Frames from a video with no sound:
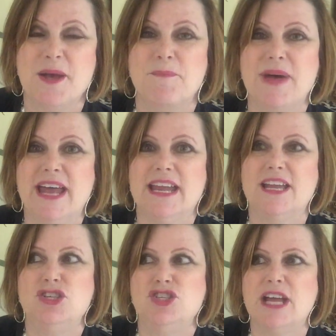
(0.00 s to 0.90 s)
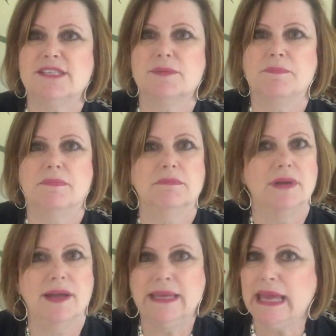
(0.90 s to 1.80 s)
But just,
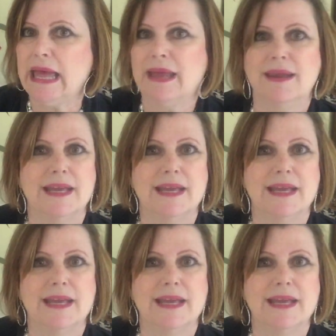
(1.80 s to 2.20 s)
again,